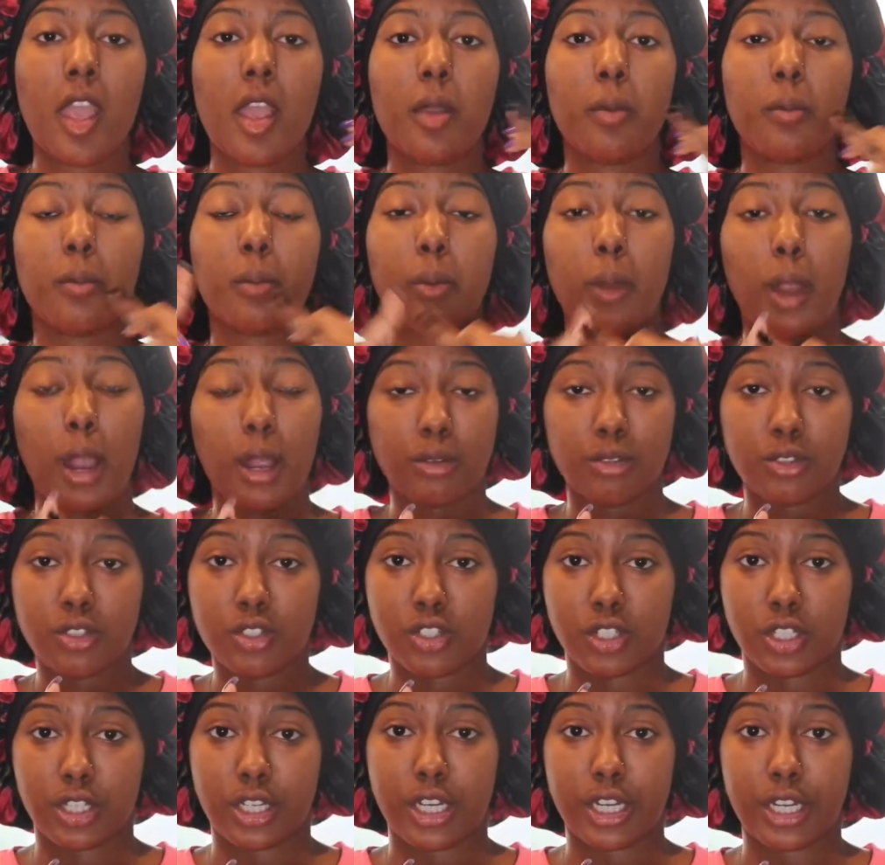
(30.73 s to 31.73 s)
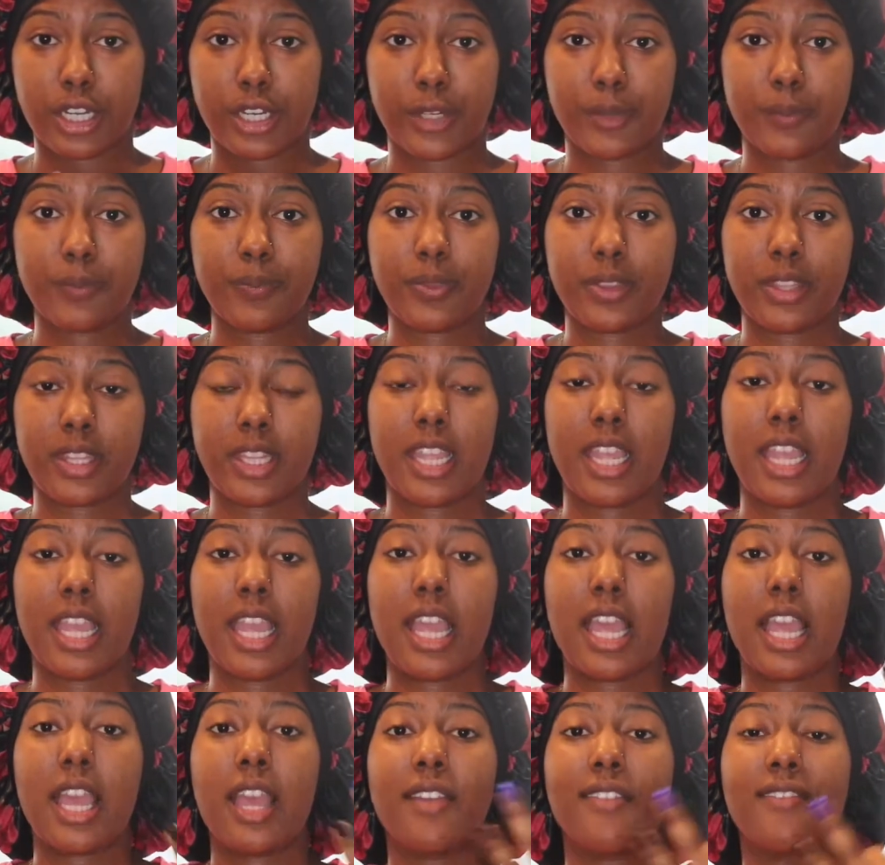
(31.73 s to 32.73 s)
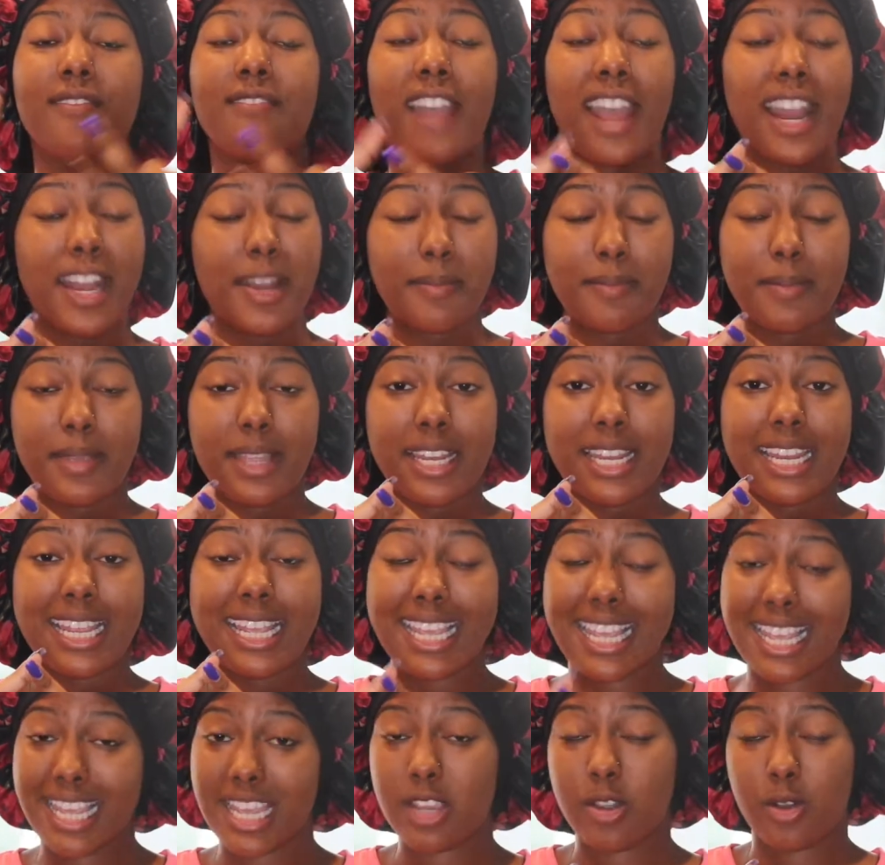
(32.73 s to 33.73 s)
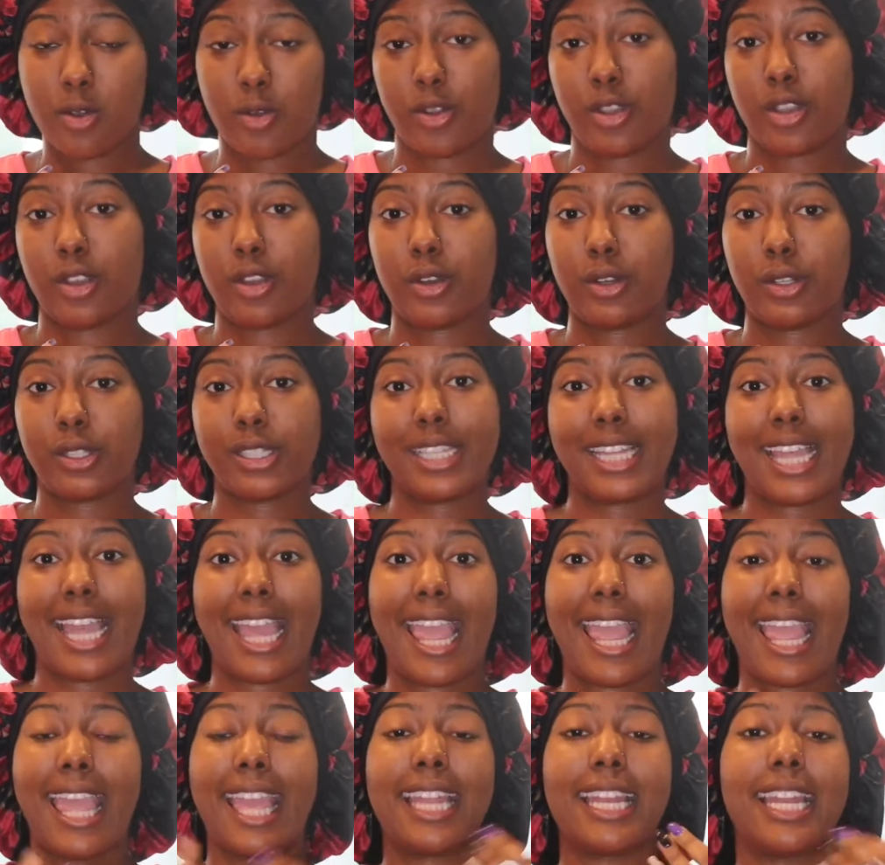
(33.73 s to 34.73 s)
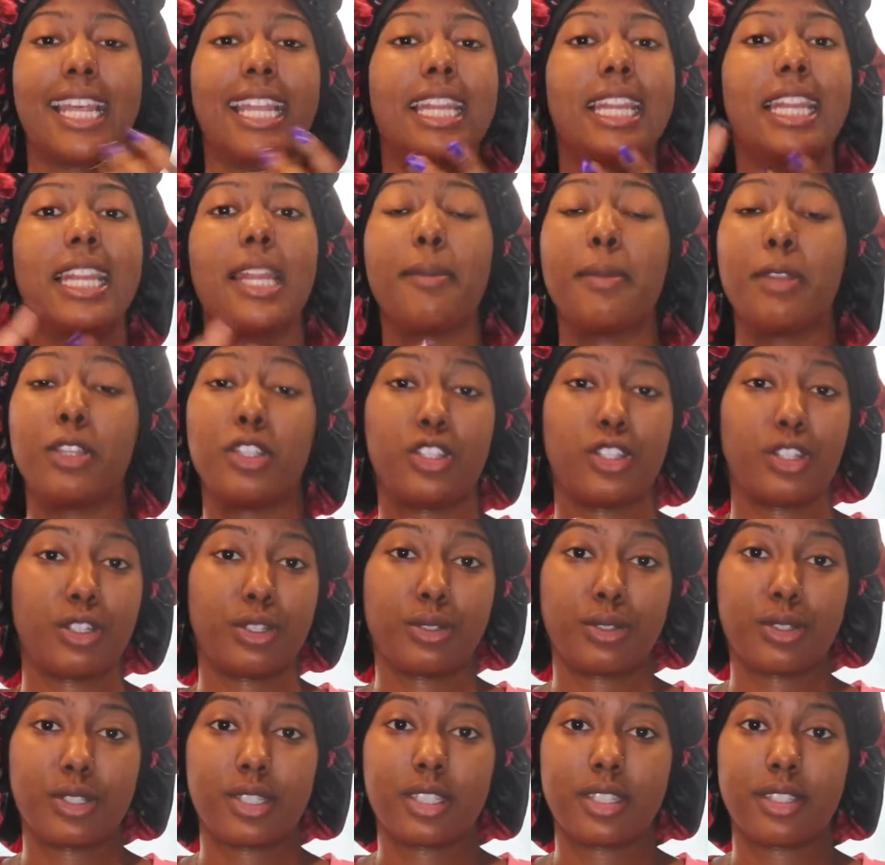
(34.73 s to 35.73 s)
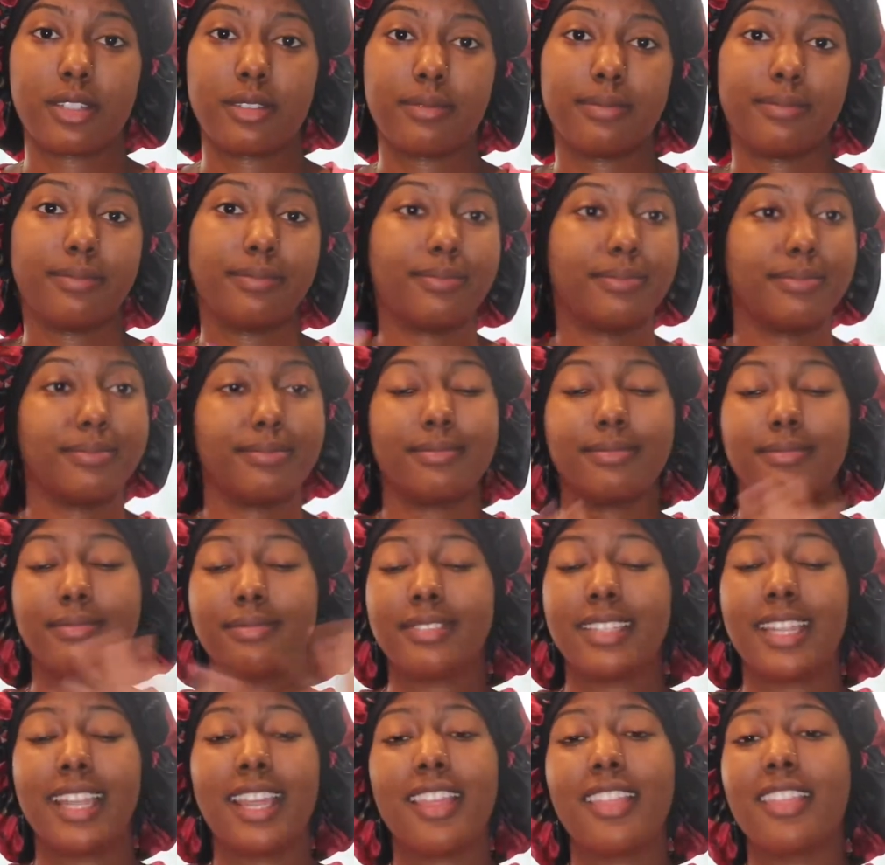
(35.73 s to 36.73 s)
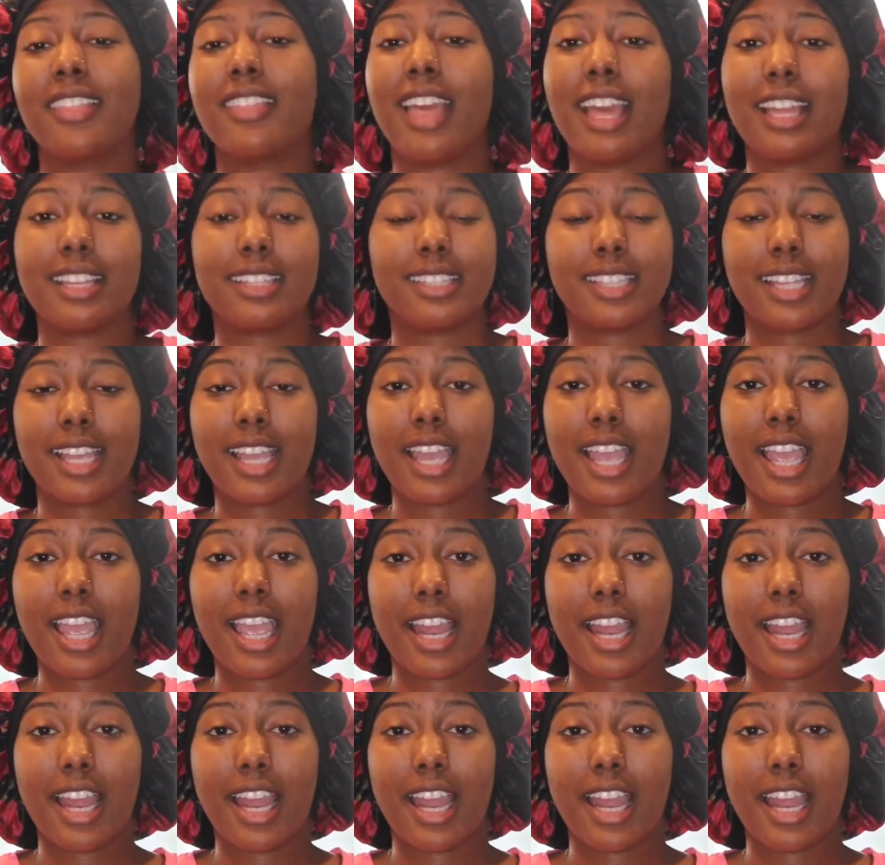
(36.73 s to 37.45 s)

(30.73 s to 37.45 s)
brown sugar, vitamin E oil, and lemon juice. That's it.